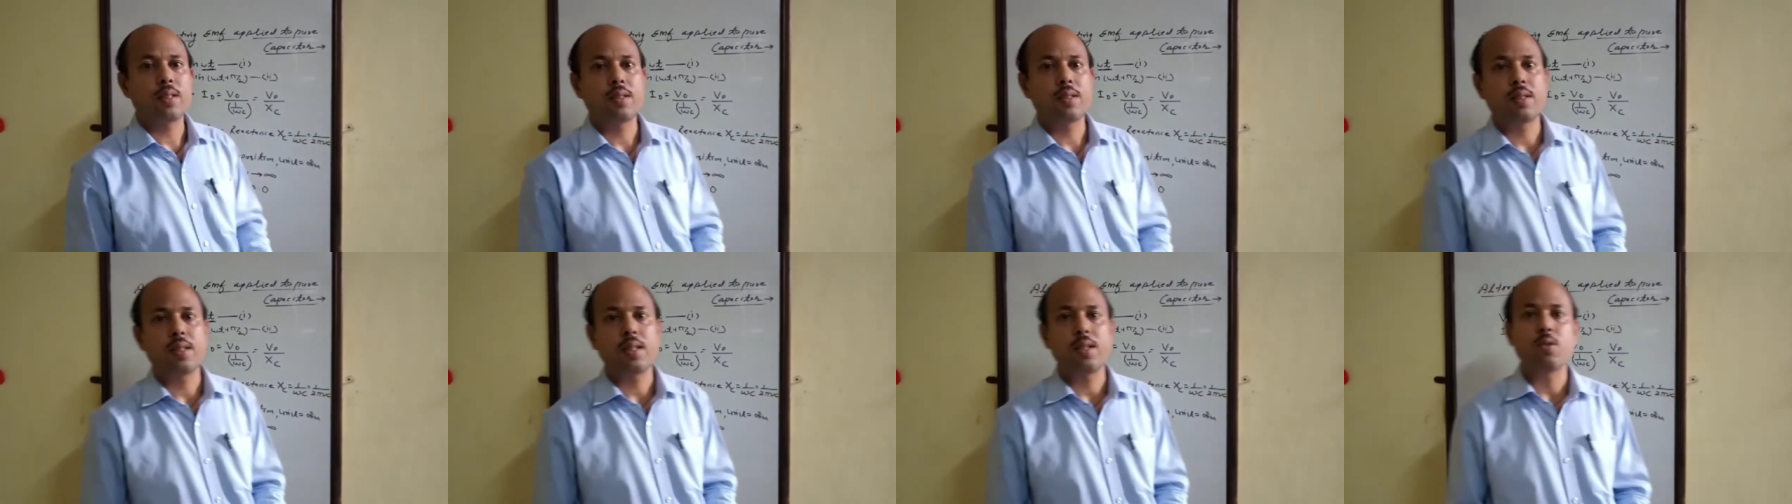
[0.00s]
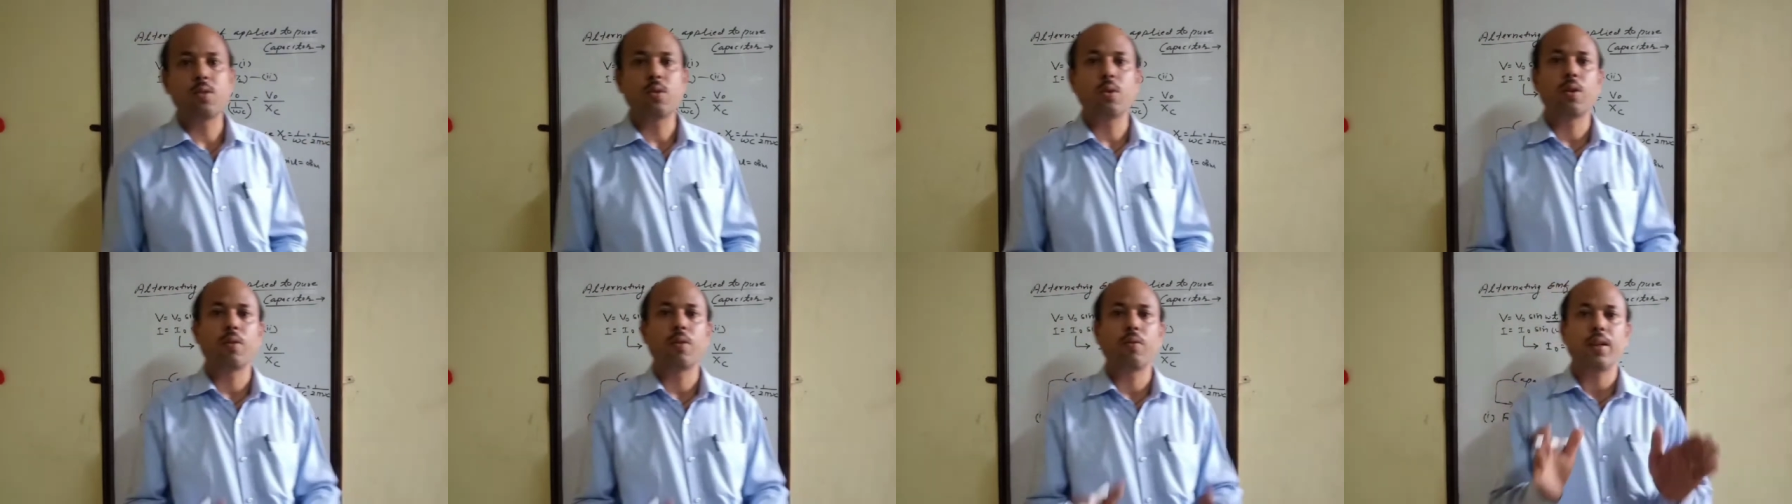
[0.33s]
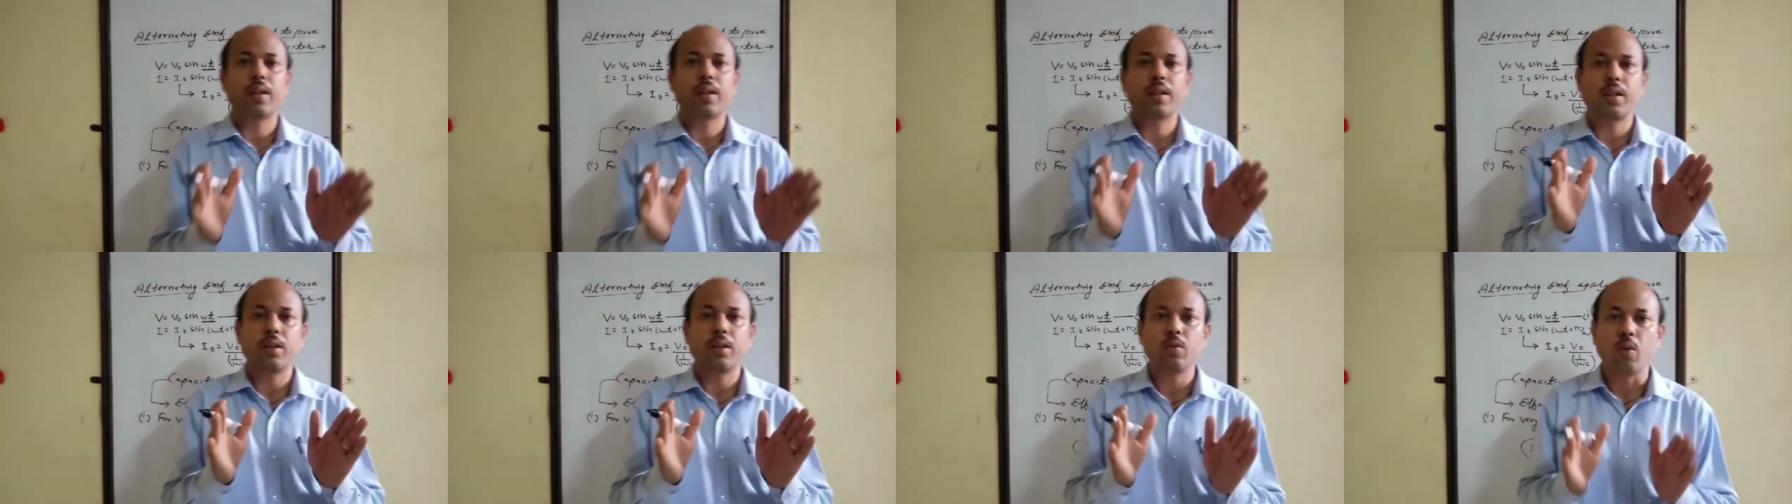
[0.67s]
resistance
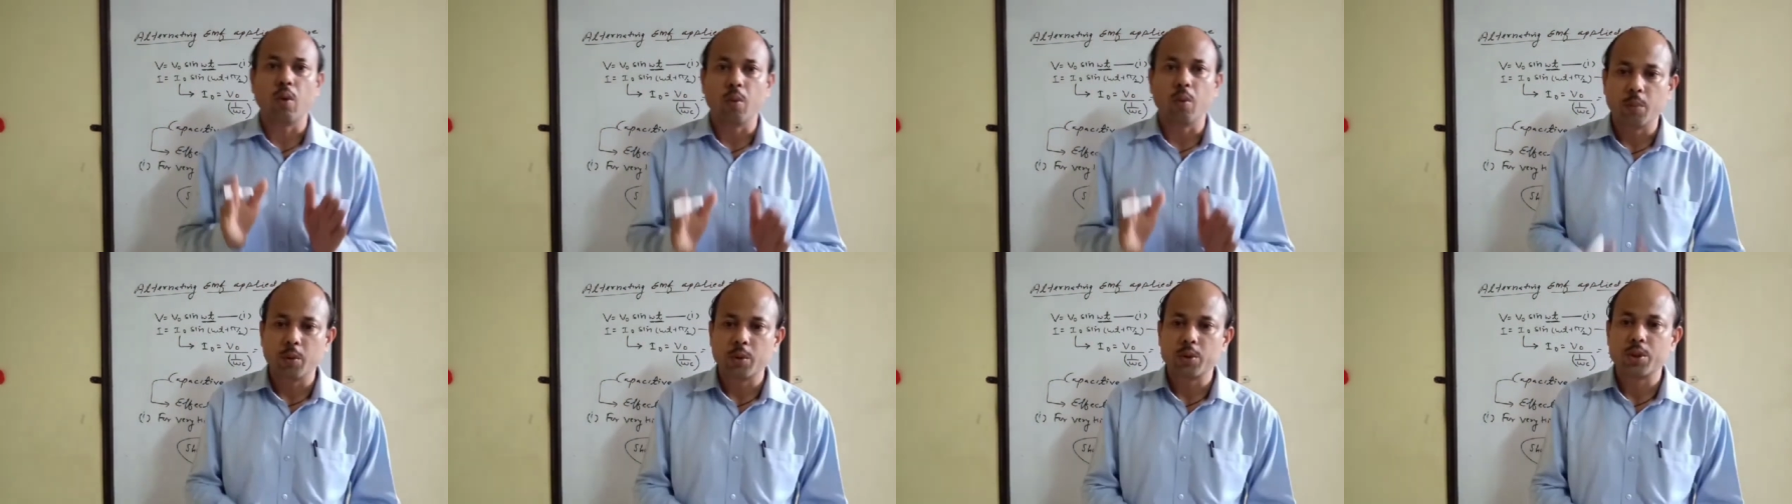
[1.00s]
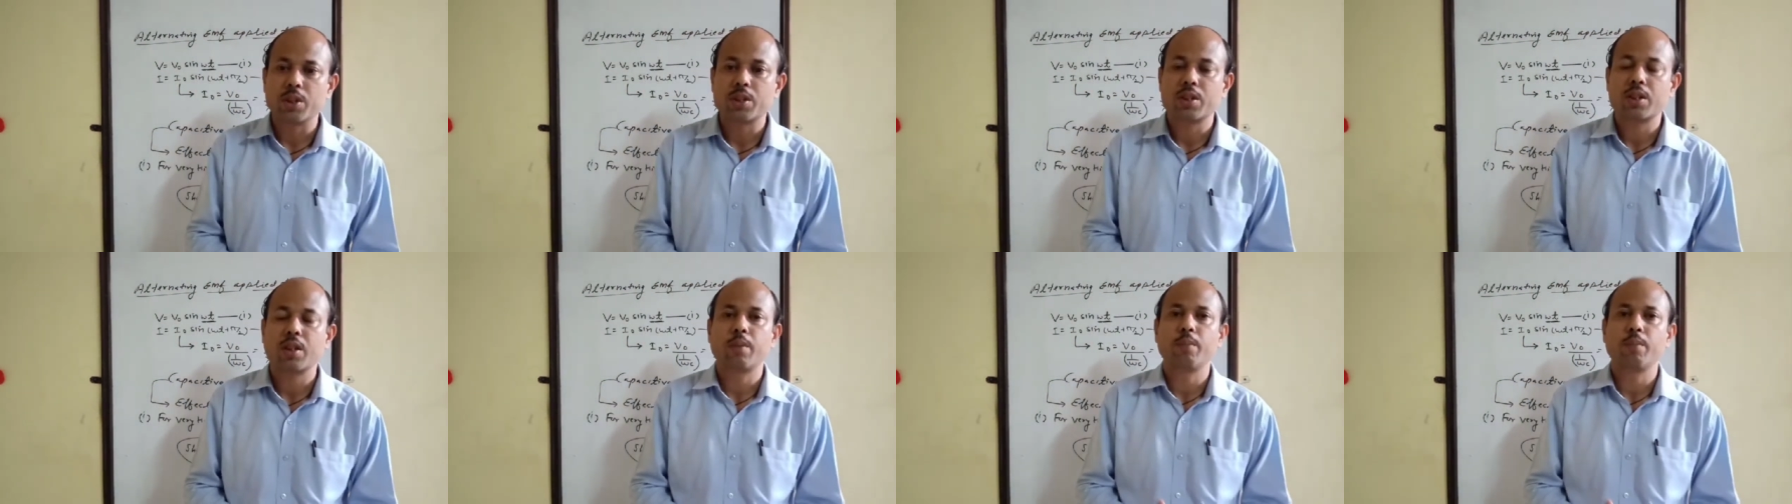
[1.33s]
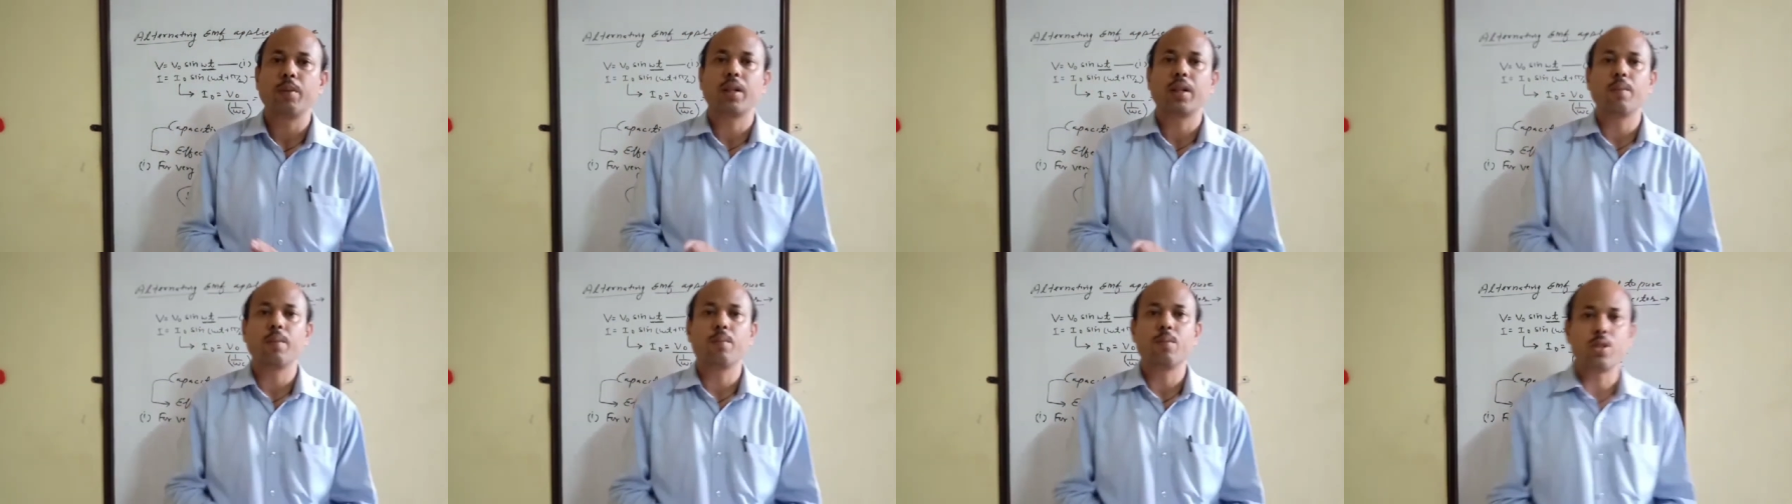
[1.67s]
or effective
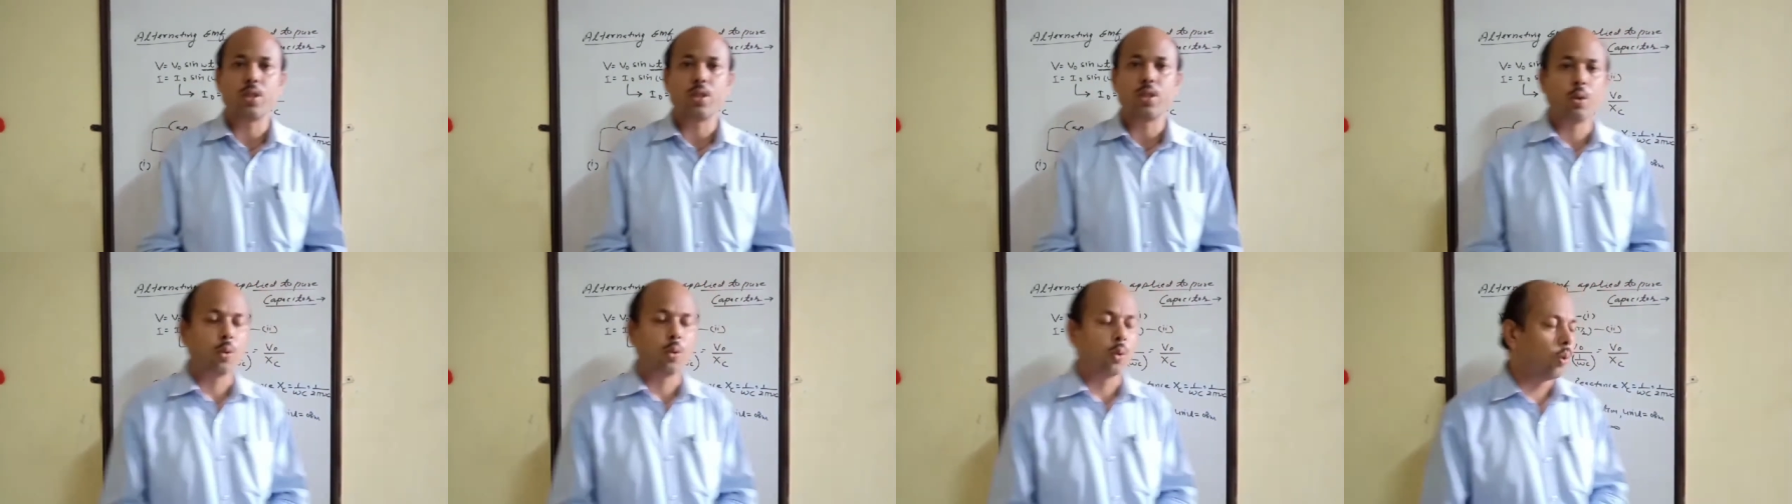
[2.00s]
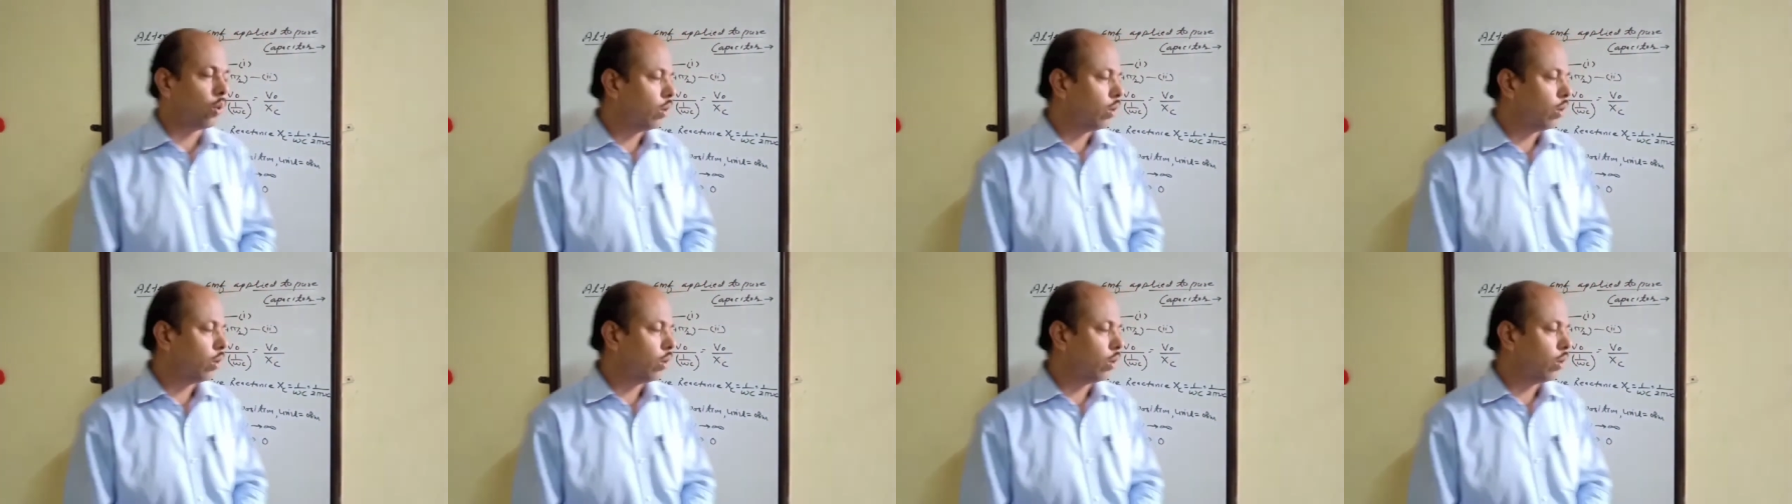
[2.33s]
opposition becomes